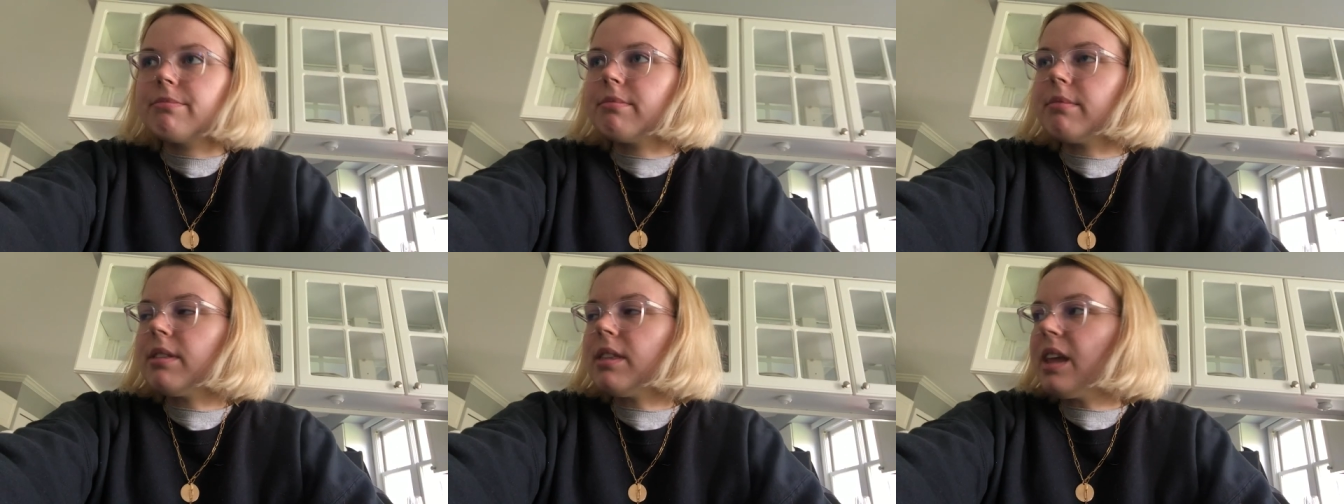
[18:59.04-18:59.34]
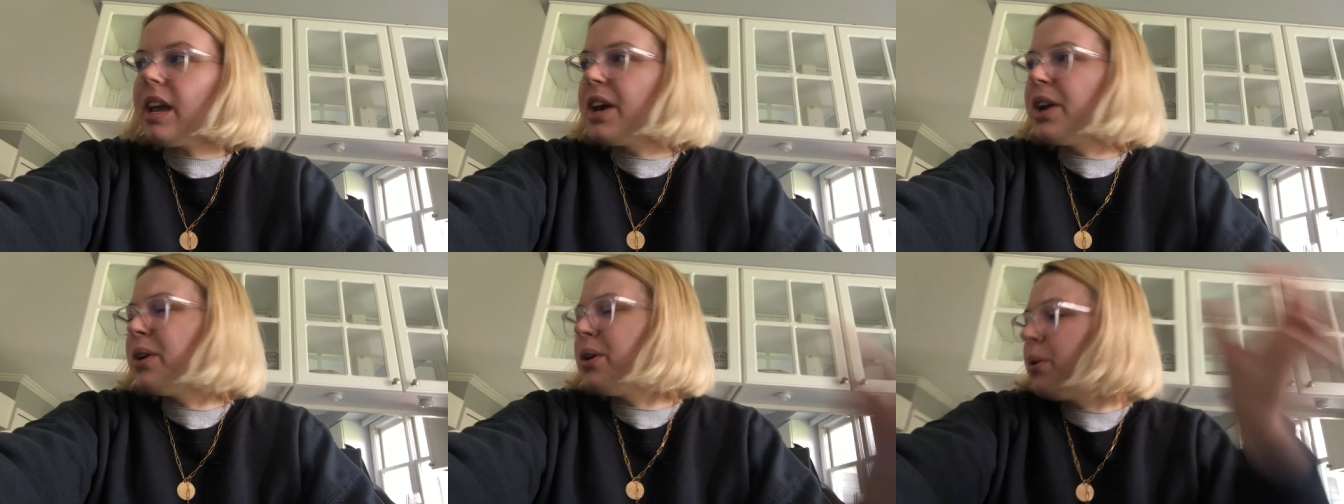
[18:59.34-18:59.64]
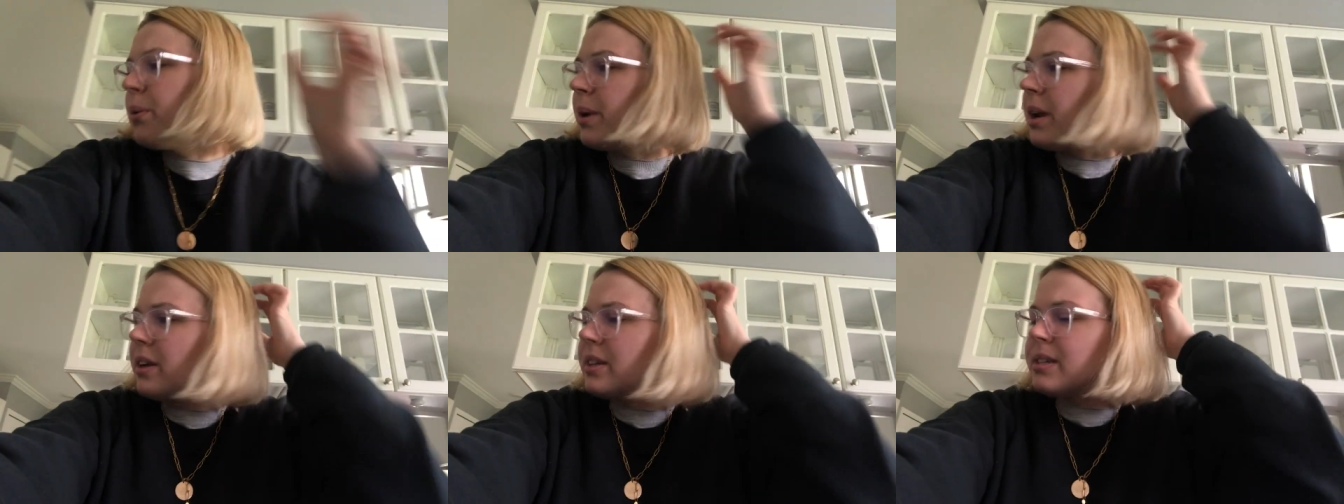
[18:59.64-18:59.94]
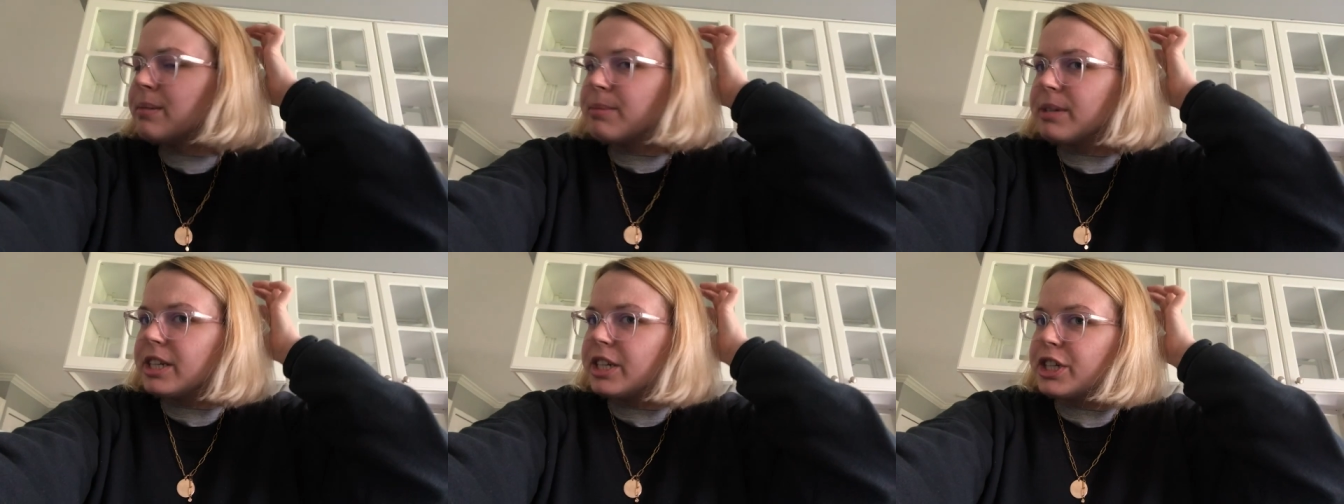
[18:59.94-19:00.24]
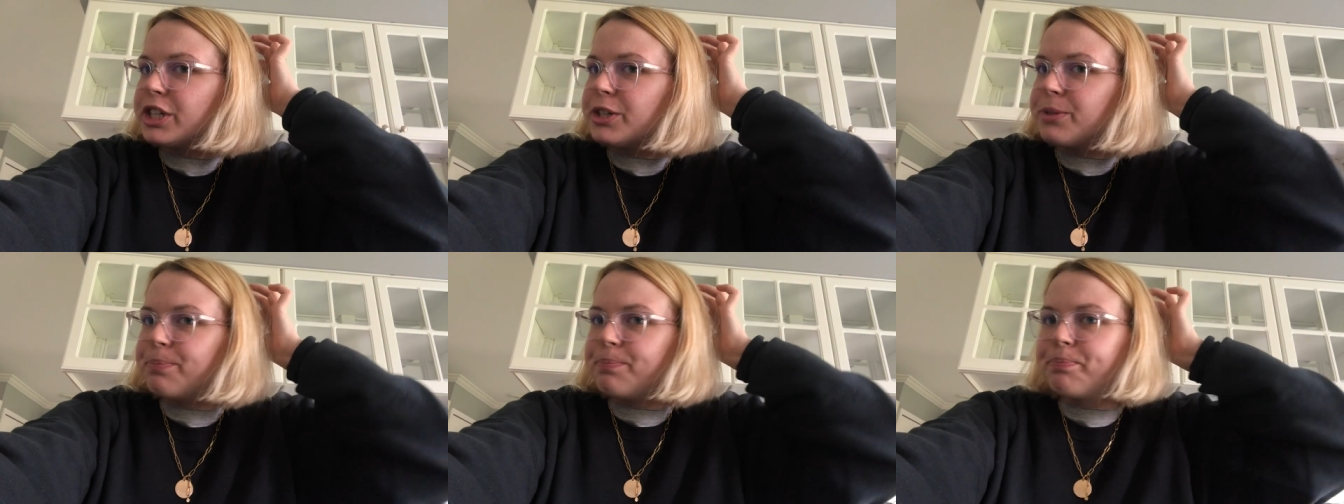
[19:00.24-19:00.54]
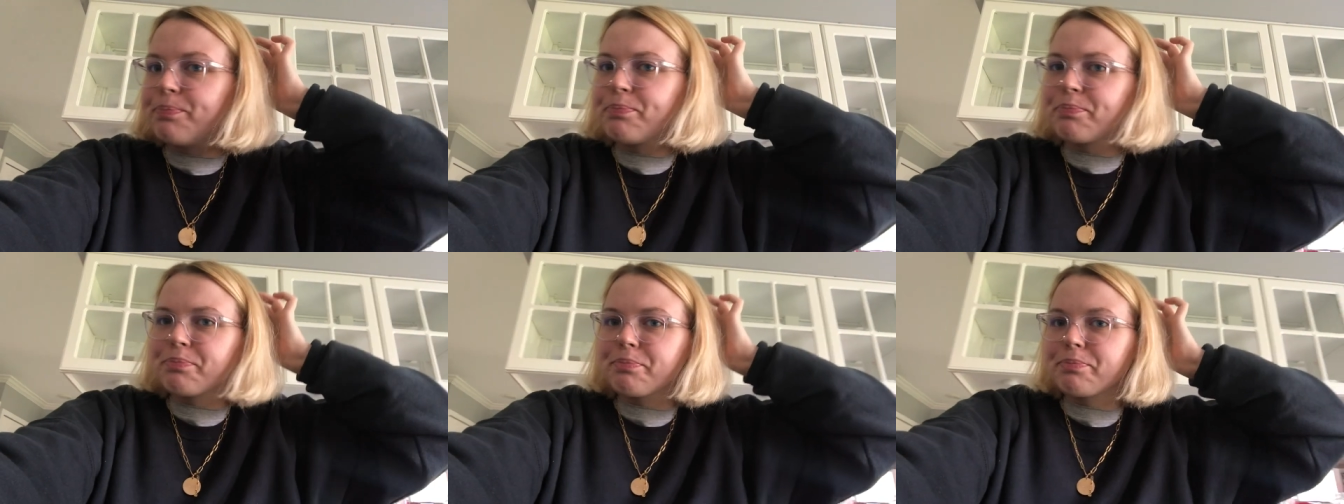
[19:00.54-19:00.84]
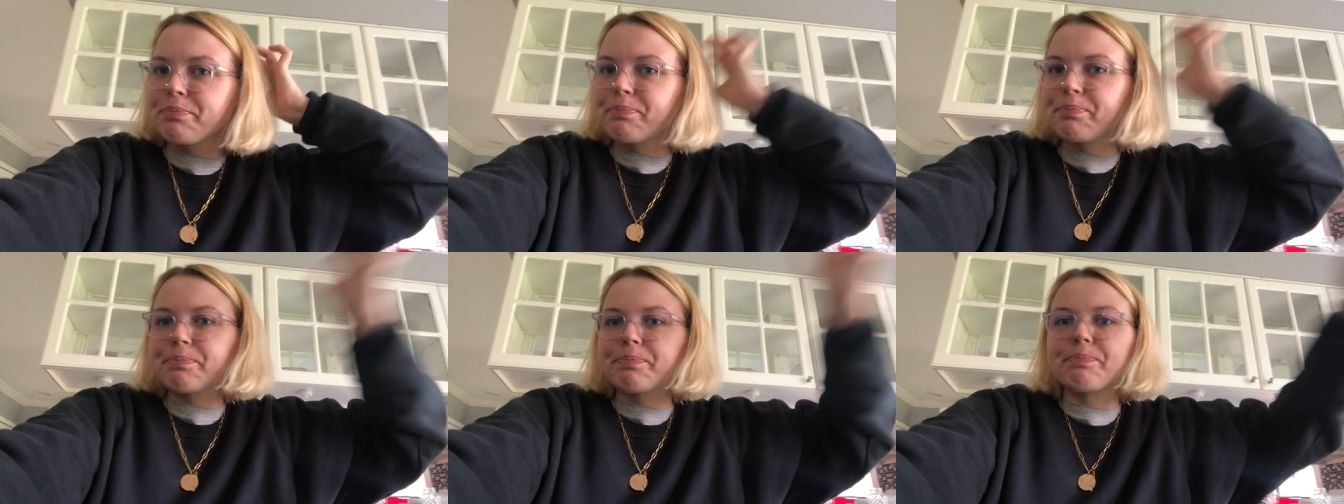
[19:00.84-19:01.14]
don't know what else I'm gonna do.
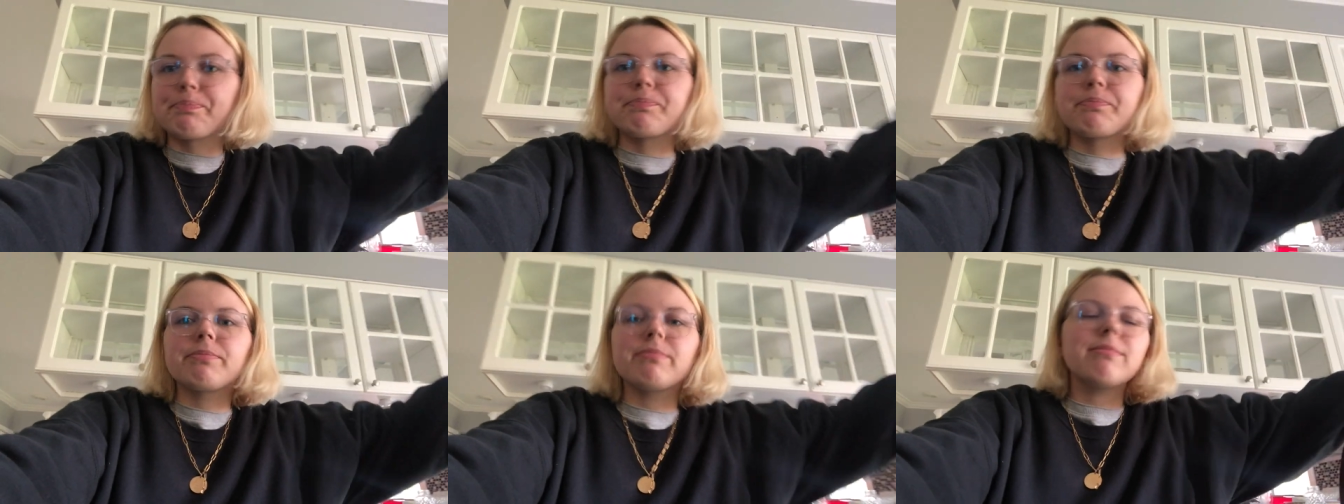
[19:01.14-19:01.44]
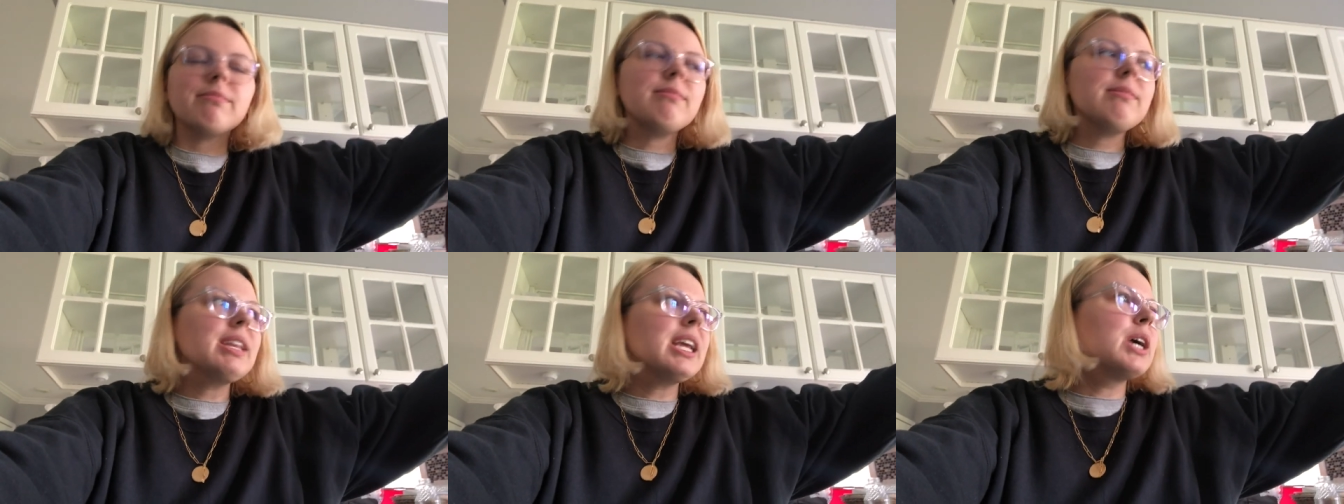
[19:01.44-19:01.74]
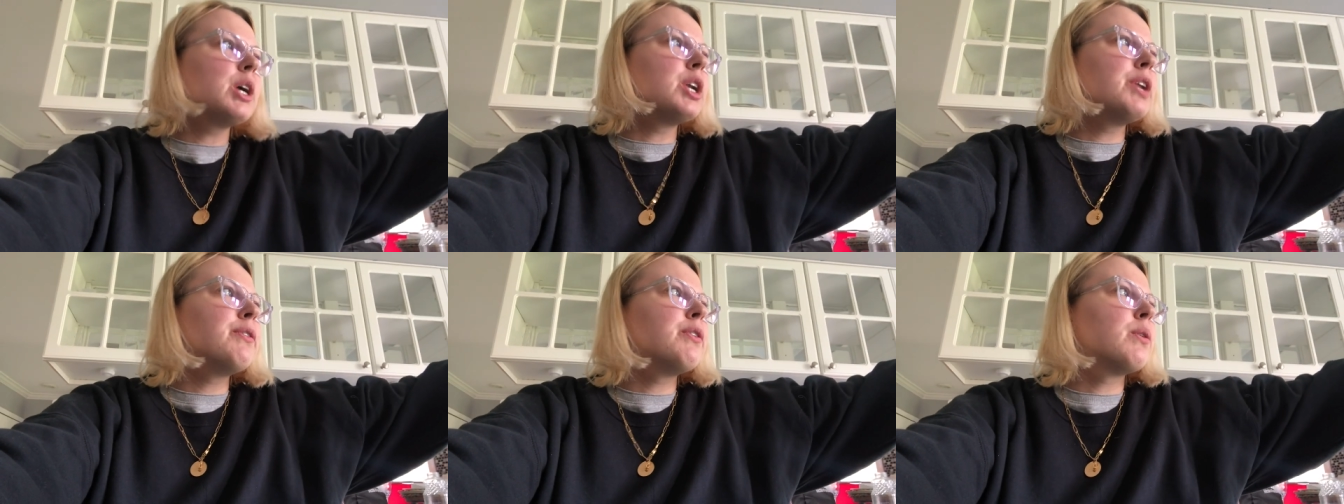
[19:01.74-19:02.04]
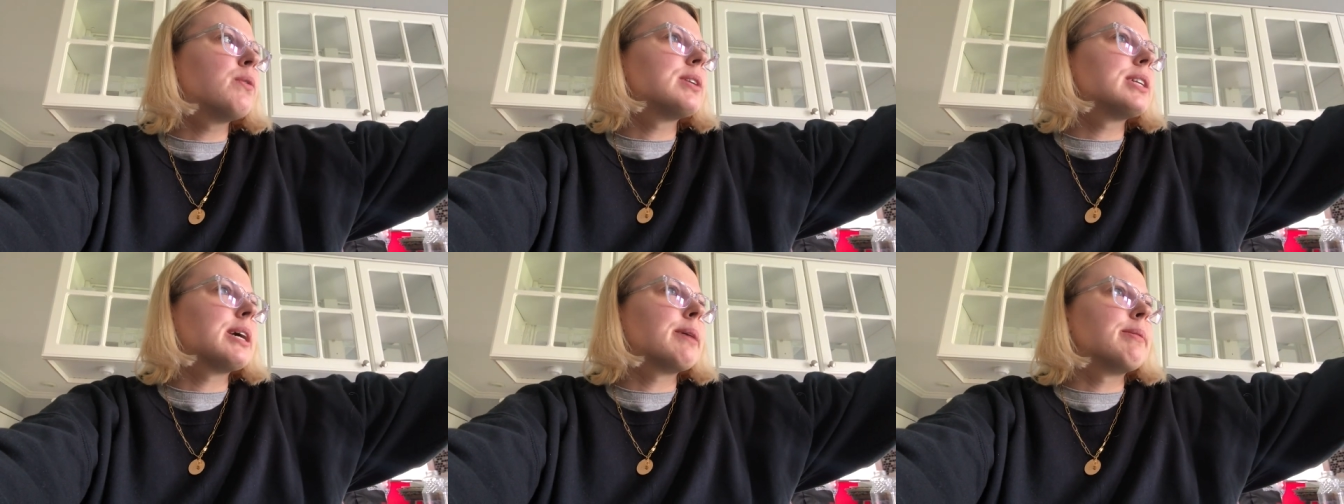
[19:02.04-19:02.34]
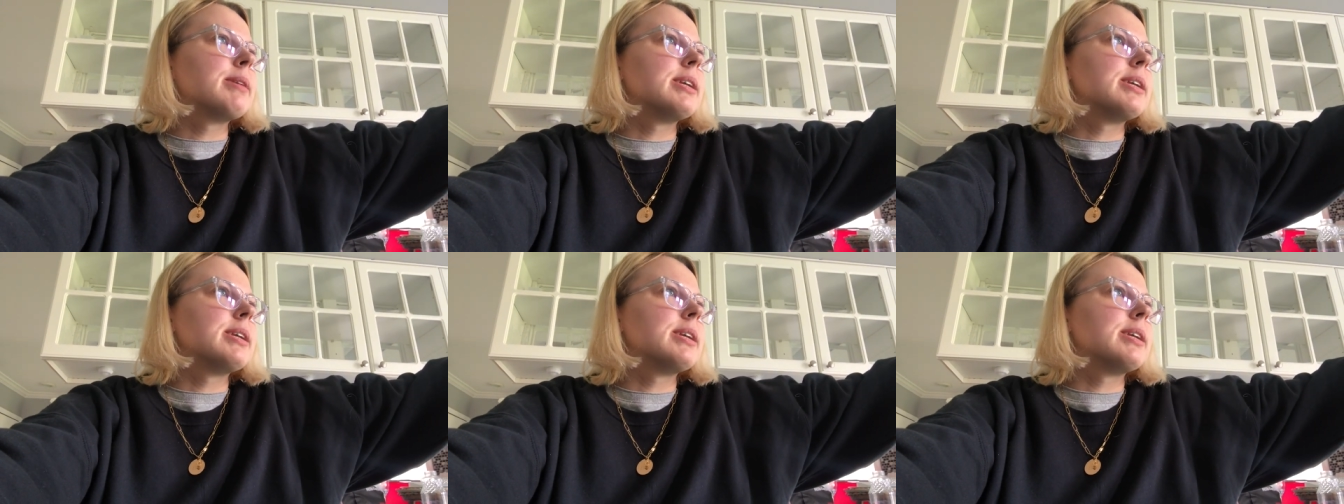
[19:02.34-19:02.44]
I don't even know what time